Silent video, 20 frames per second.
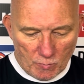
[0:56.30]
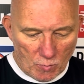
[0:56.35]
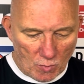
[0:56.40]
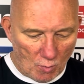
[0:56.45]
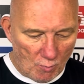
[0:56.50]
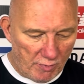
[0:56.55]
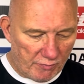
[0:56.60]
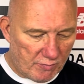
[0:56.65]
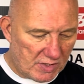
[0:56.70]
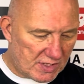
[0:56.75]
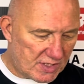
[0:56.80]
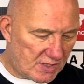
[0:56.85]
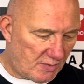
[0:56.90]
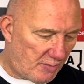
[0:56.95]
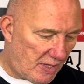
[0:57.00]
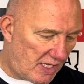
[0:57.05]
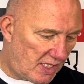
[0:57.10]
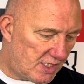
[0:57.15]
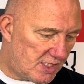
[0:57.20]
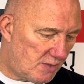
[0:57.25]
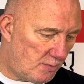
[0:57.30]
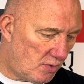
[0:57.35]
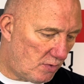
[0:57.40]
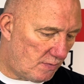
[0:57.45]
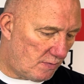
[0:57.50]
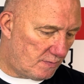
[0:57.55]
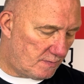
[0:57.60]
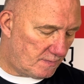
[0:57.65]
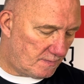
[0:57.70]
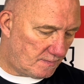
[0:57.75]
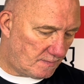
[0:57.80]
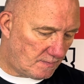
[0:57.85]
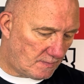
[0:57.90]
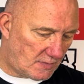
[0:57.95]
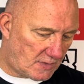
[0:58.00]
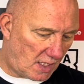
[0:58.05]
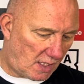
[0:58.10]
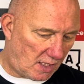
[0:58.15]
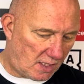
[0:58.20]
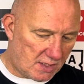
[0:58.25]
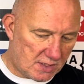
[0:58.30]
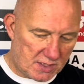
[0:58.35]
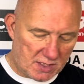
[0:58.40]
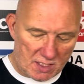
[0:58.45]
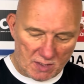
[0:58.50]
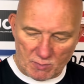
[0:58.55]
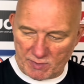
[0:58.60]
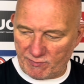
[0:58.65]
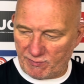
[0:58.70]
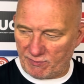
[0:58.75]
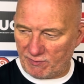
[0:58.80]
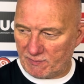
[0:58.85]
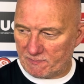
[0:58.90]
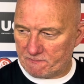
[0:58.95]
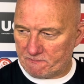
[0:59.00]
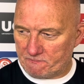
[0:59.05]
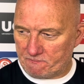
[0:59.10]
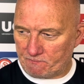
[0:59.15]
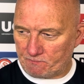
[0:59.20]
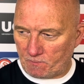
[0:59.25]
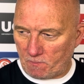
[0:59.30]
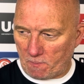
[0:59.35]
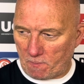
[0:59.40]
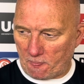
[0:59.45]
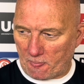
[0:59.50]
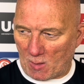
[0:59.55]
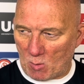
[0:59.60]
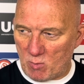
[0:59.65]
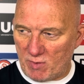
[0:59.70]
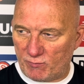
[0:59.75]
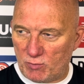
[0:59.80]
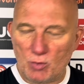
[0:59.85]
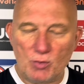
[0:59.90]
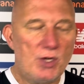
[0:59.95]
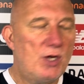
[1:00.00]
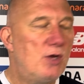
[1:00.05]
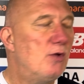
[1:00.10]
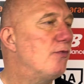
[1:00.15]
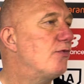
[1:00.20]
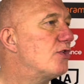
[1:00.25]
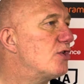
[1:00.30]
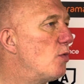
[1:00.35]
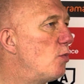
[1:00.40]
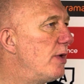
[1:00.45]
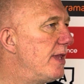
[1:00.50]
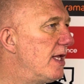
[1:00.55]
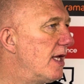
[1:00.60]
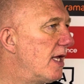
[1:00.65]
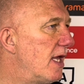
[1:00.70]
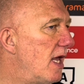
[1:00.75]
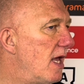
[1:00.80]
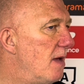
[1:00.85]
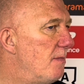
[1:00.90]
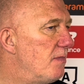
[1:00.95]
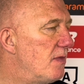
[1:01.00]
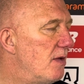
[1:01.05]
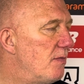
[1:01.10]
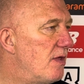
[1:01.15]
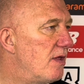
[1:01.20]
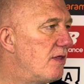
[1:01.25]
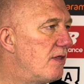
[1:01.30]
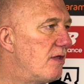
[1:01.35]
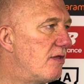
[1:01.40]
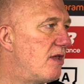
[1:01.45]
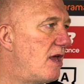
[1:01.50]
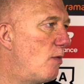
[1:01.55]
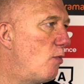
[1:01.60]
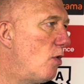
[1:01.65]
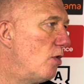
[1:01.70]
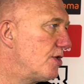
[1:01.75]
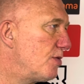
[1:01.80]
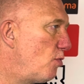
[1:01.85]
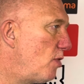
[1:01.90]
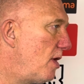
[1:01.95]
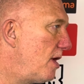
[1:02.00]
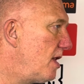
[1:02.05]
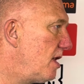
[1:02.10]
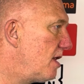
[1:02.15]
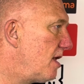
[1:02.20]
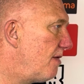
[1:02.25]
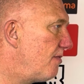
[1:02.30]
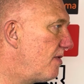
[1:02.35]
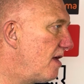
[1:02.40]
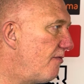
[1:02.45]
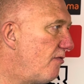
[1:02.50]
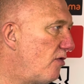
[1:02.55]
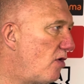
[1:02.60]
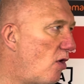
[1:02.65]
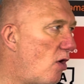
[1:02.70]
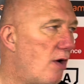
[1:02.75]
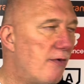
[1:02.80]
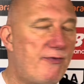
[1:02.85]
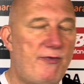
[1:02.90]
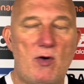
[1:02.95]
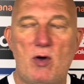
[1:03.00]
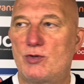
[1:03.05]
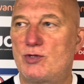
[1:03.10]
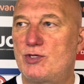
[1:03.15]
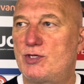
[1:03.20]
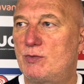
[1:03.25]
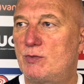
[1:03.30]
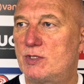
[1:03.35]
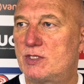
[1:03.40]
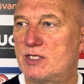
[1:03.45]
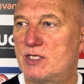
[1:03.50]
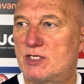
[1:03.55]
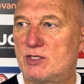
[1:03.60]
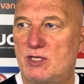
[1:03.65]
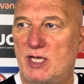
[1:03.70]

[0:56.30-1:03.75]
we've missed the penalty, but like I say, we've done enough to win the game. The thing was, when they've got a fortuitous